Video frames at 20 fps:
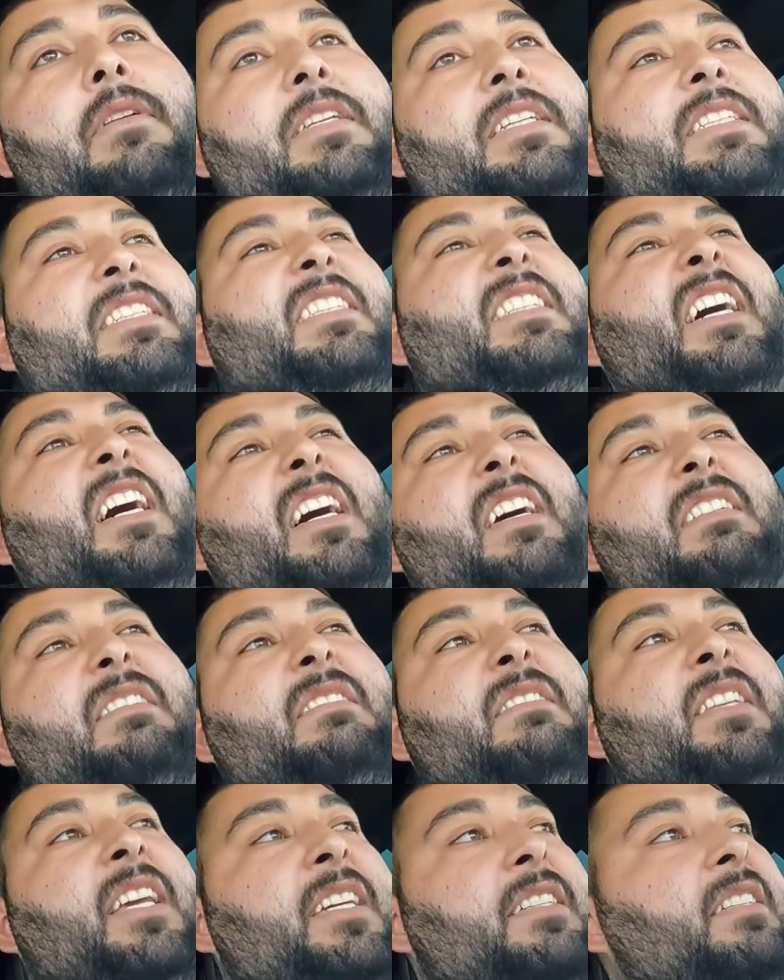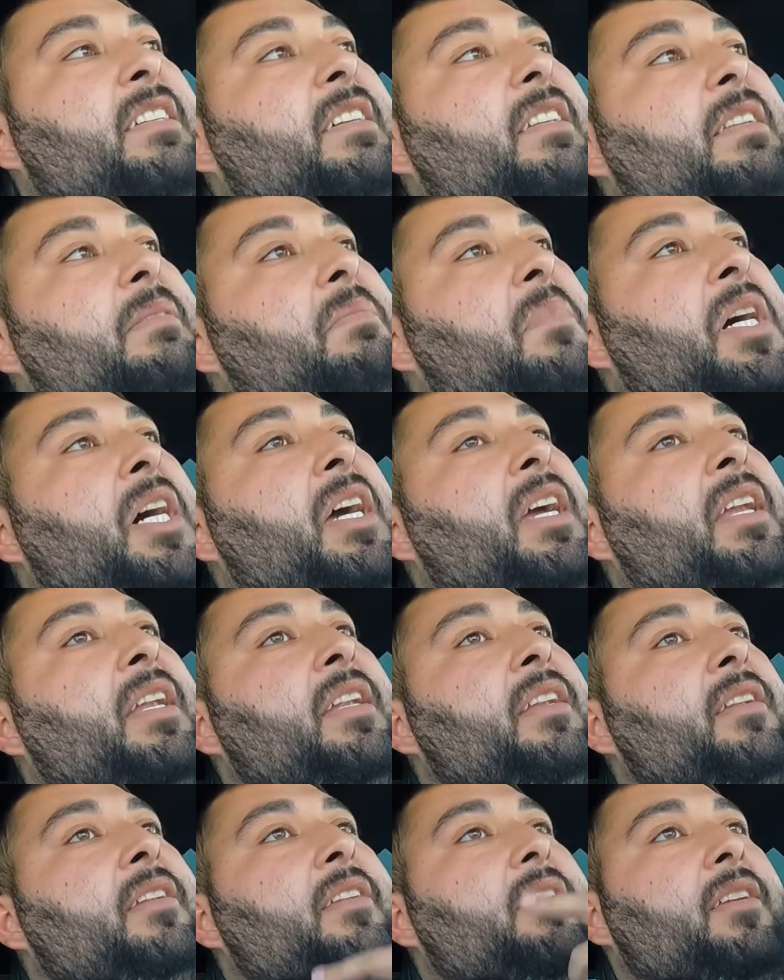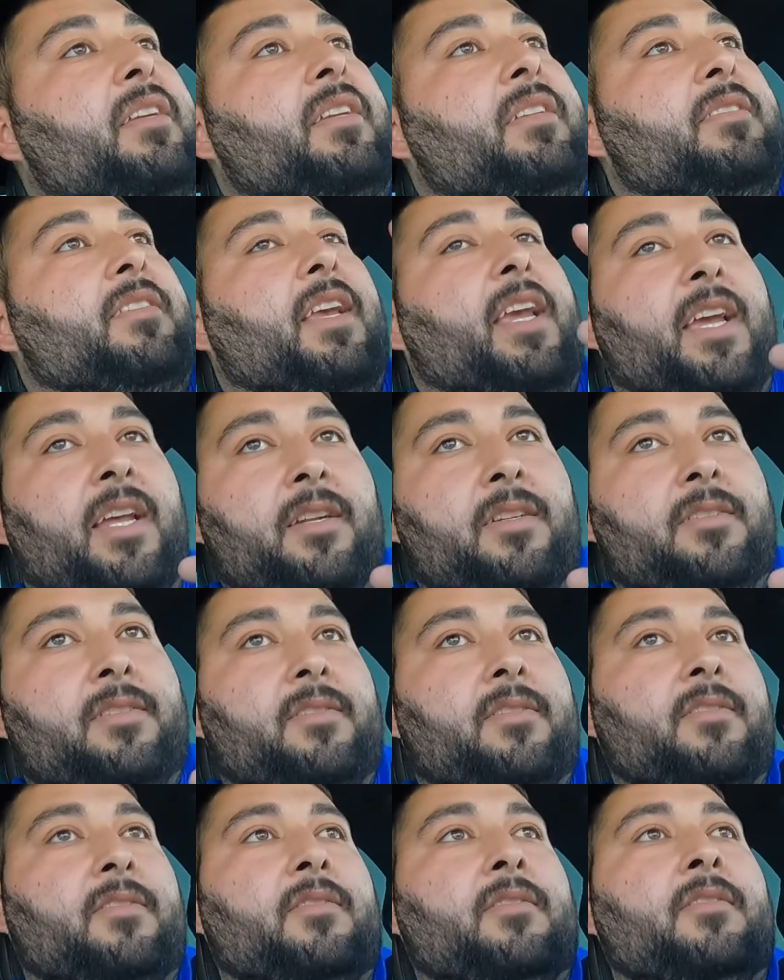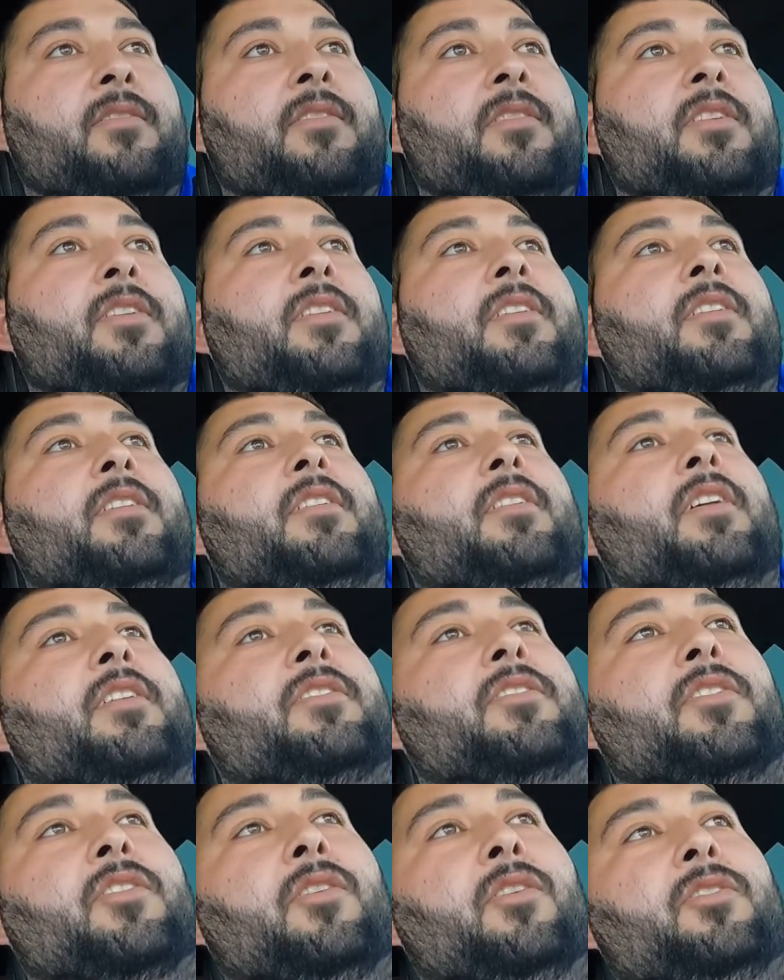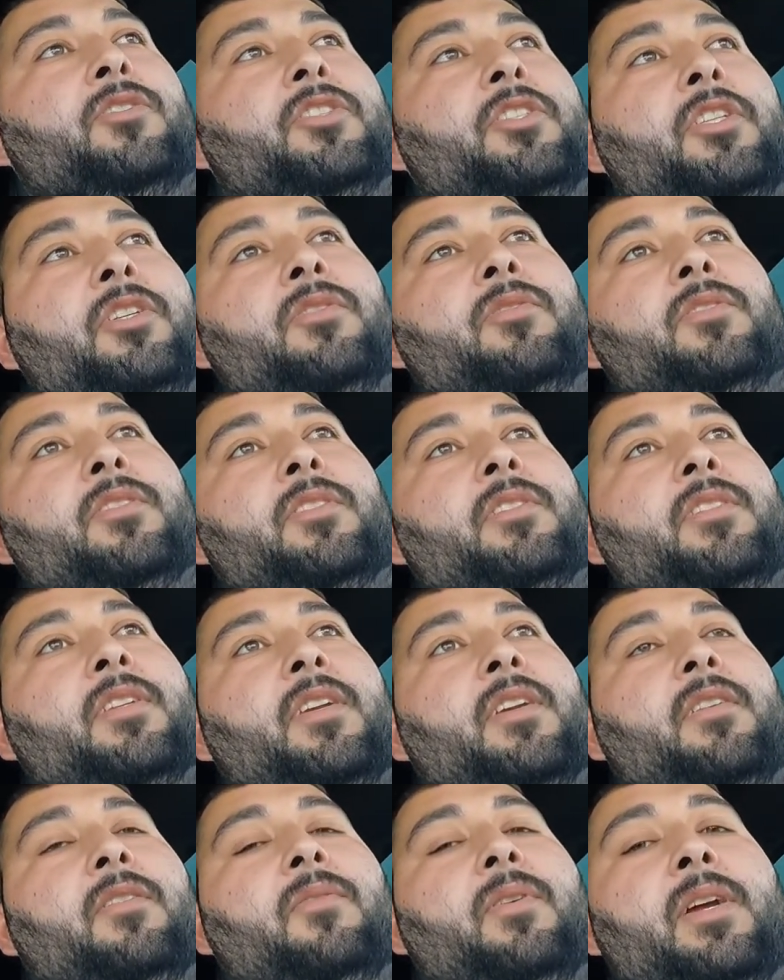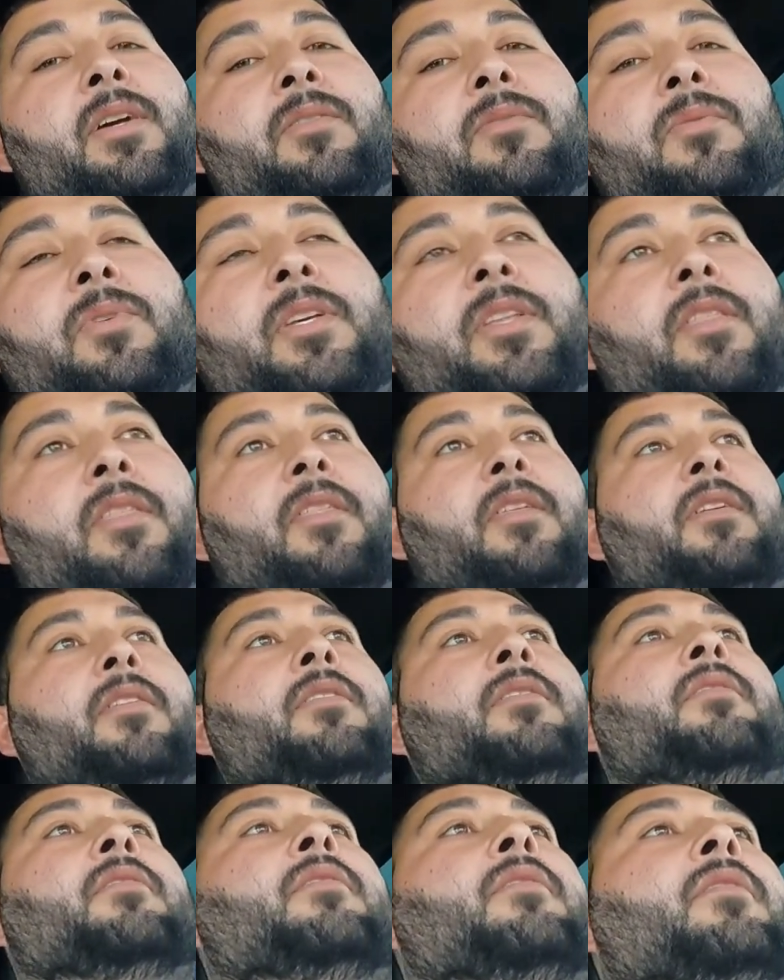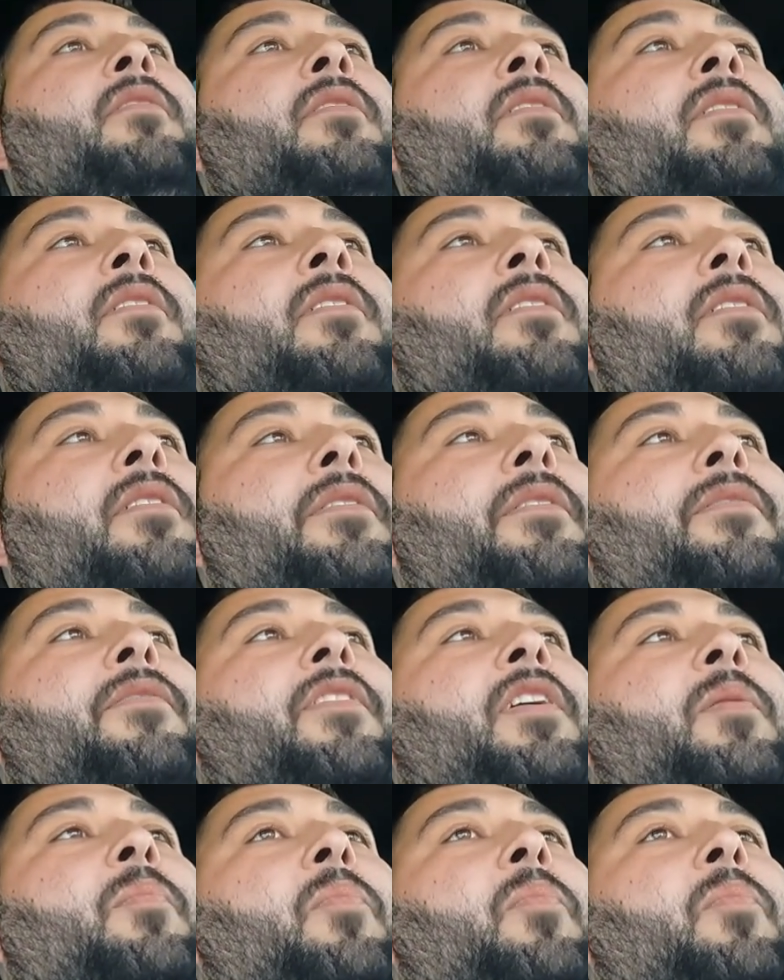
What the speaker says: it's not technically mine, it's Hannah's. That's the car she uses to get around with. And if I